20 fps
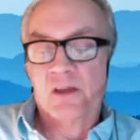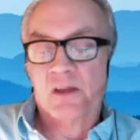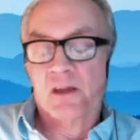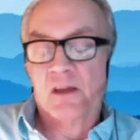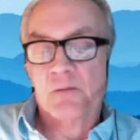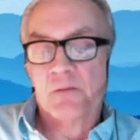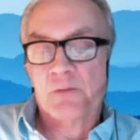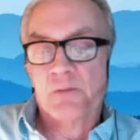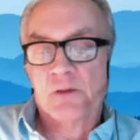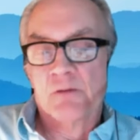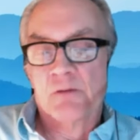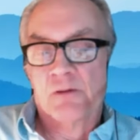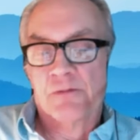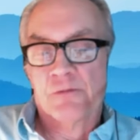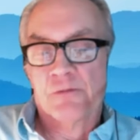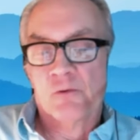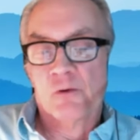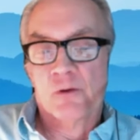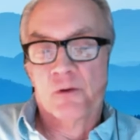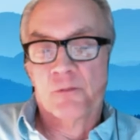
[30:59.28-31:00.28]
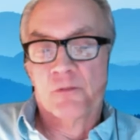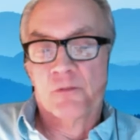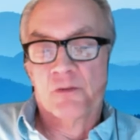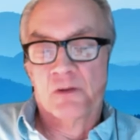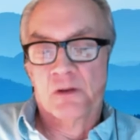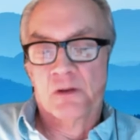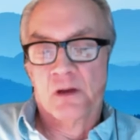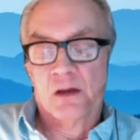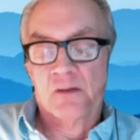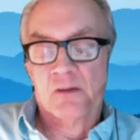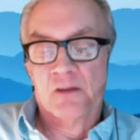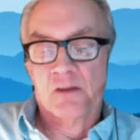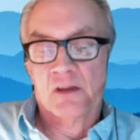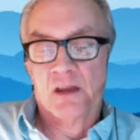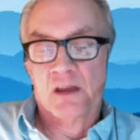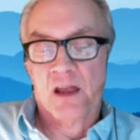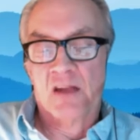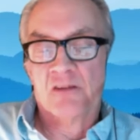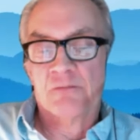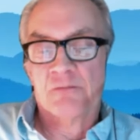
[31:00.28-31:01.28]
it can be reformed. I think it
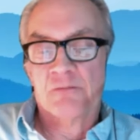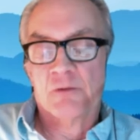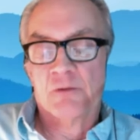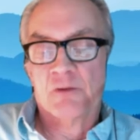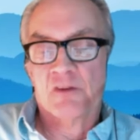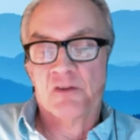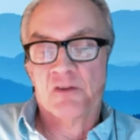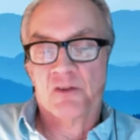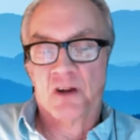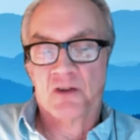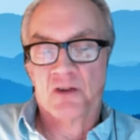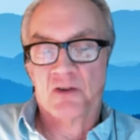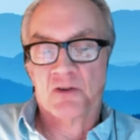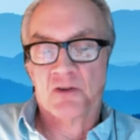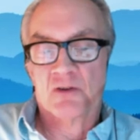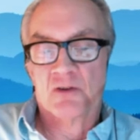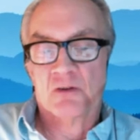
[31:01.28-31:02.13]
has to be restructured.